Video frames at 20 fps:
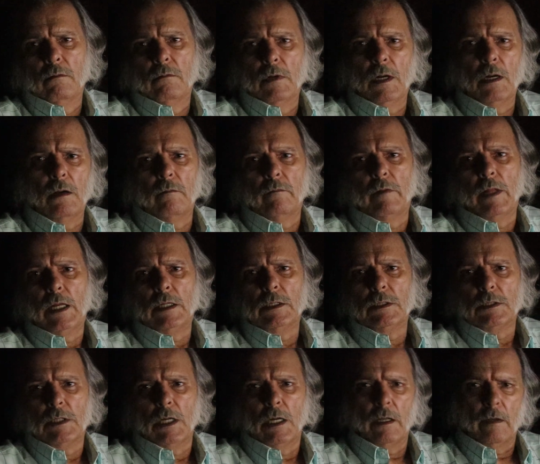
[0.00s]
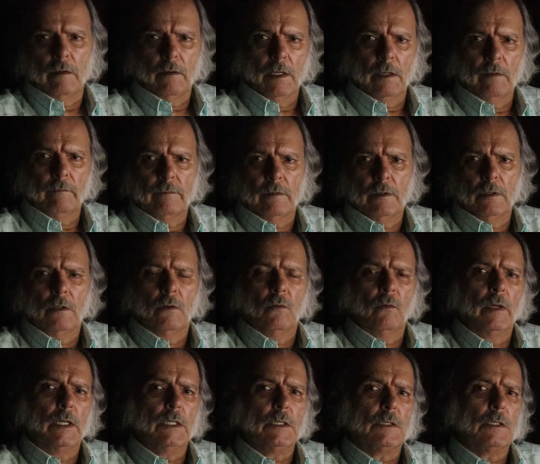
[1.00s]
none of that is left in the
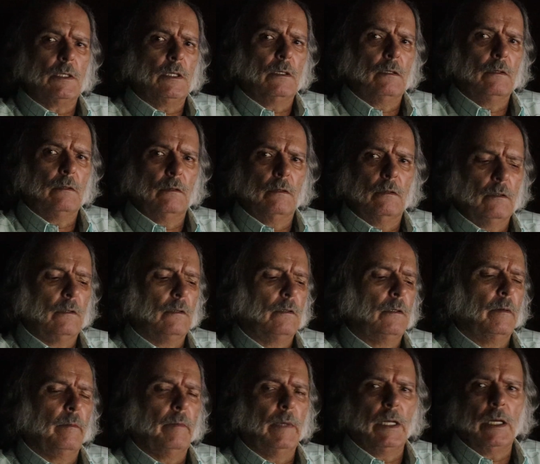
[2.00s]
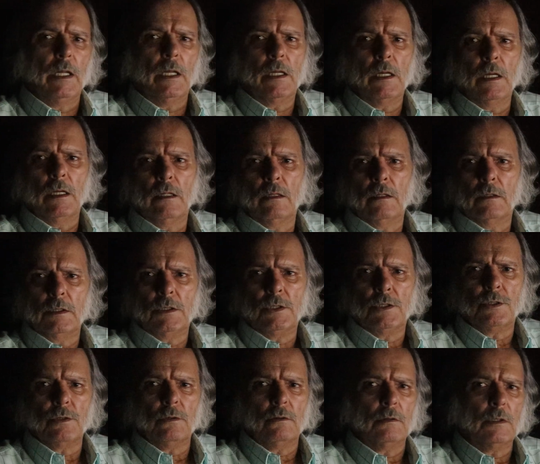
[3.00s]
West. In America, the
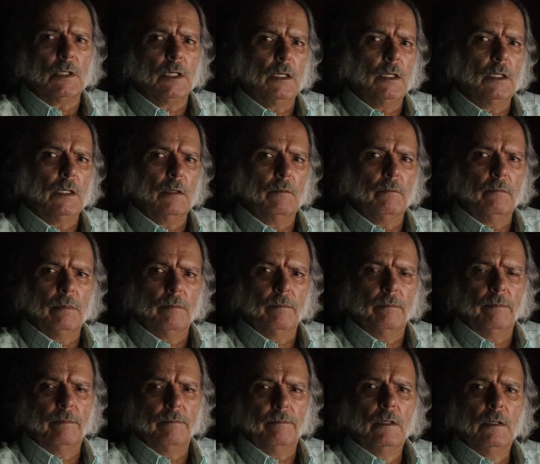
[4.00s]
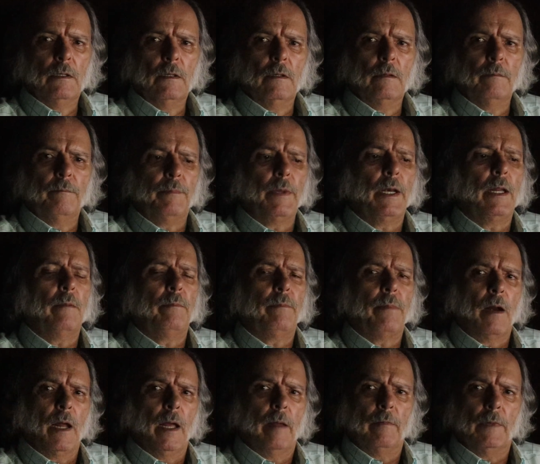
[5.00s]
children in
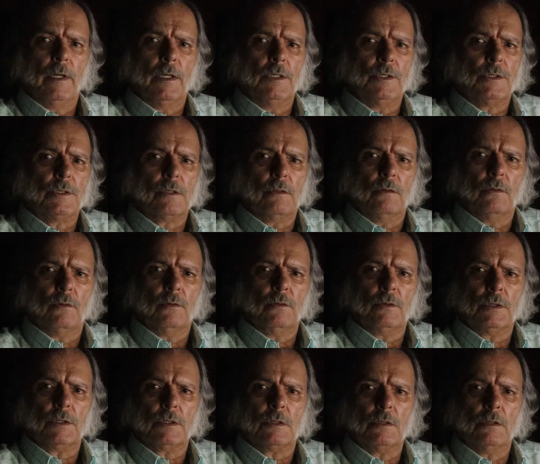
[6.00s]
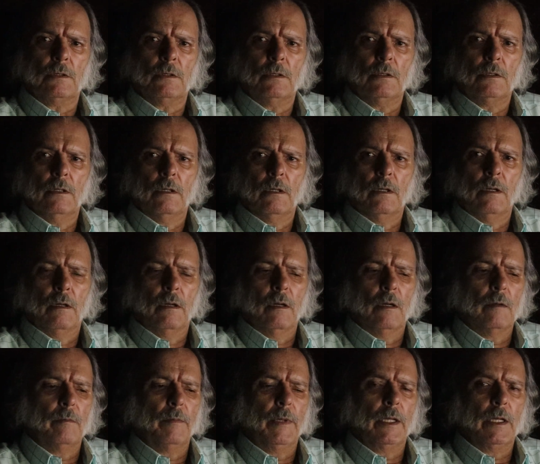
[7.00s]
pre-primary schools
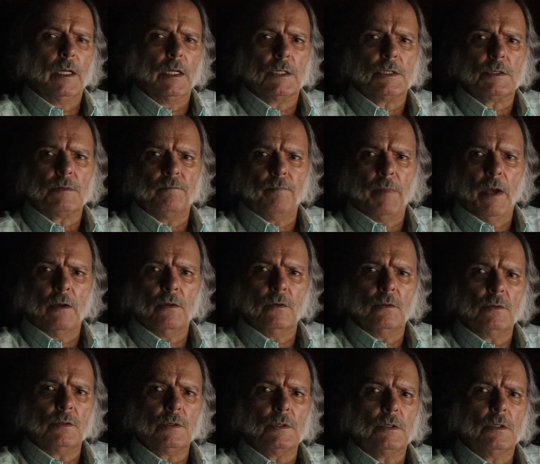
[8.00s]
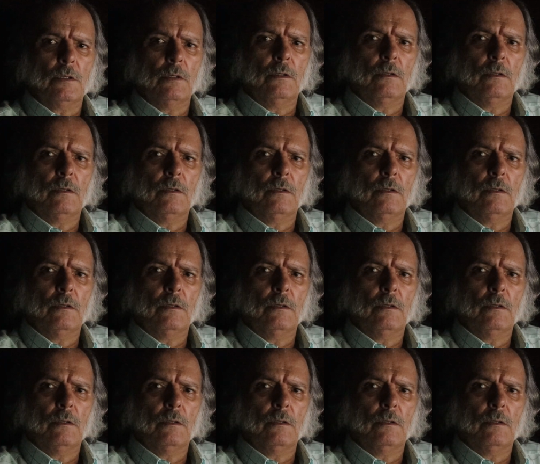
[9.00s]
are being exposed